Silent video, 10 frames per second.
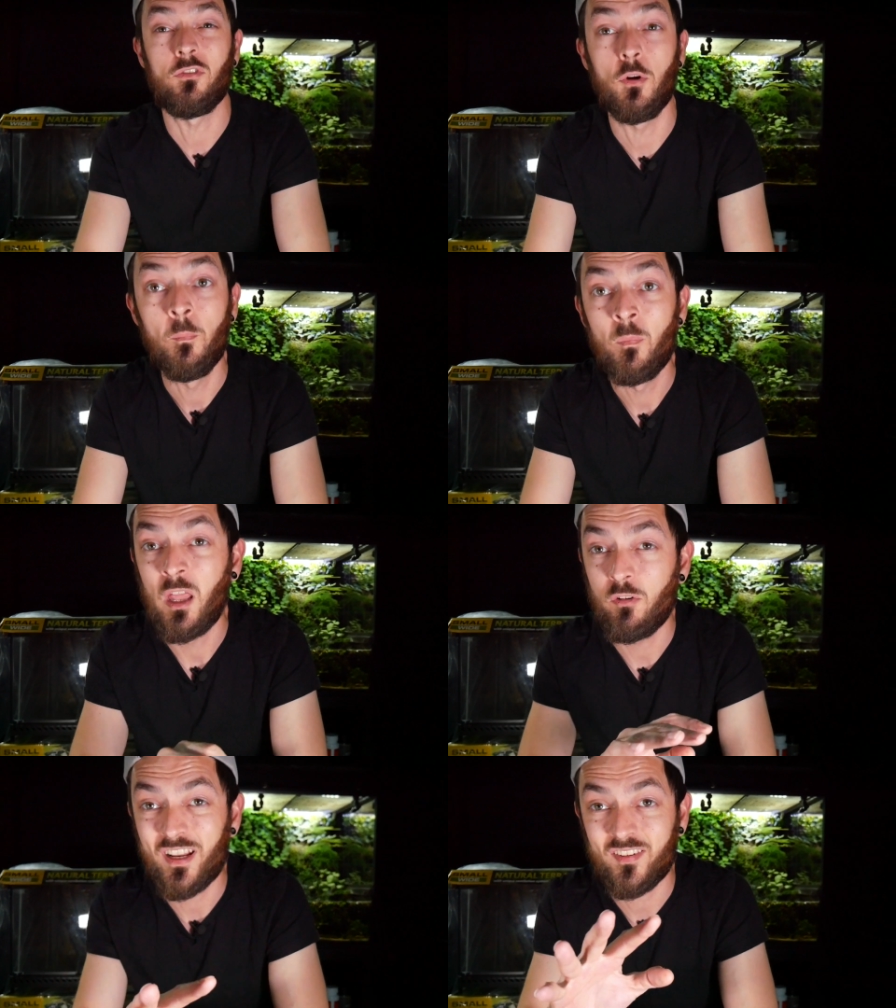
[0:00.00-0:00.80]
So
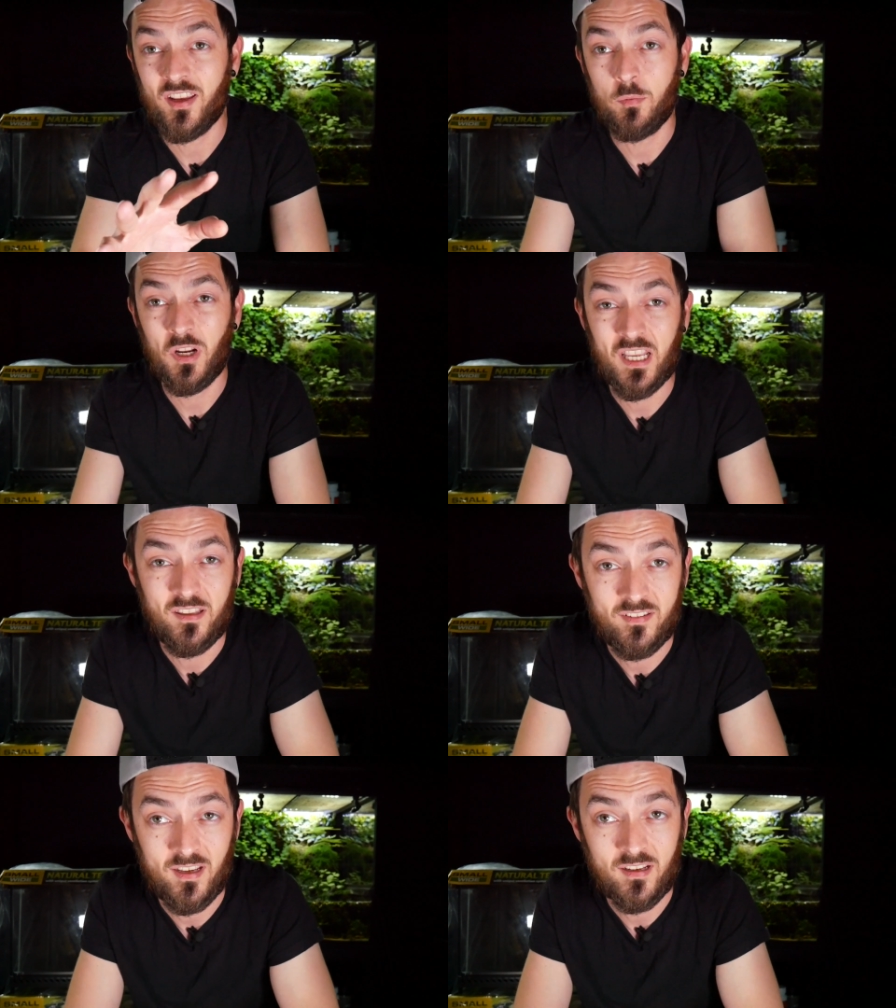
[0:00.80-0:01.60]
really excited about getting
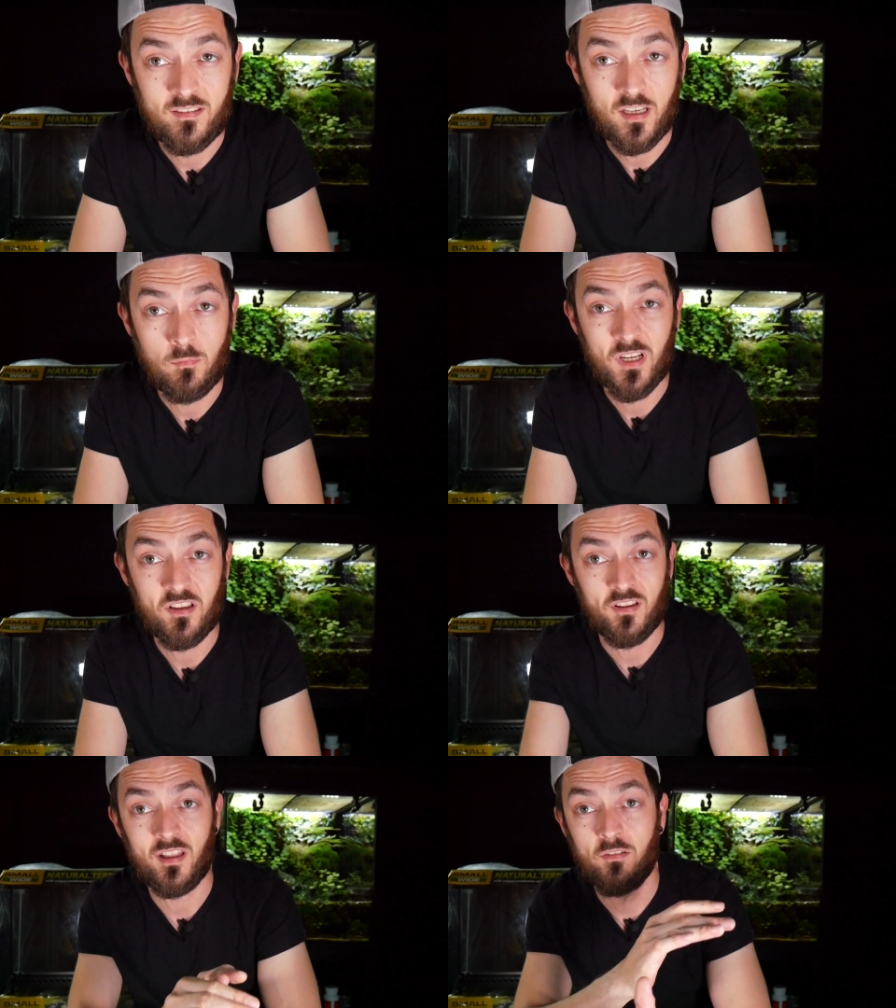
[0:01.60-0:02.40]
this tank done
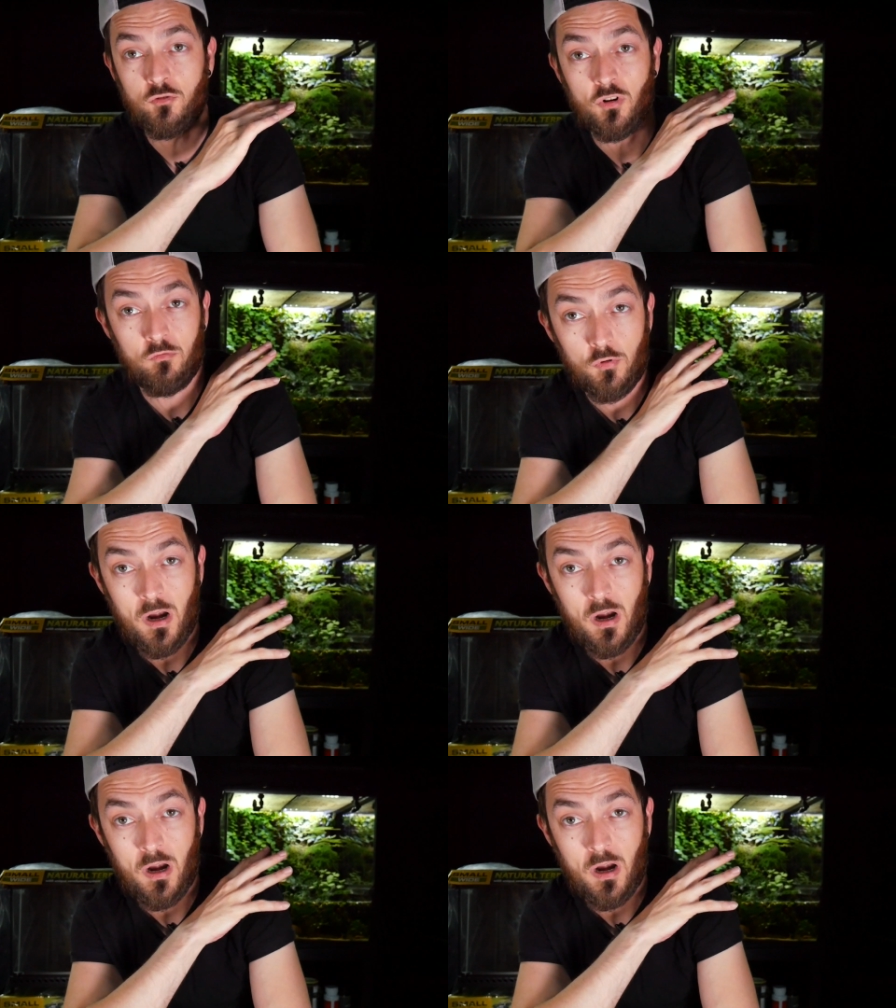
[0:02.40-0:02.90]
because I'd love to try and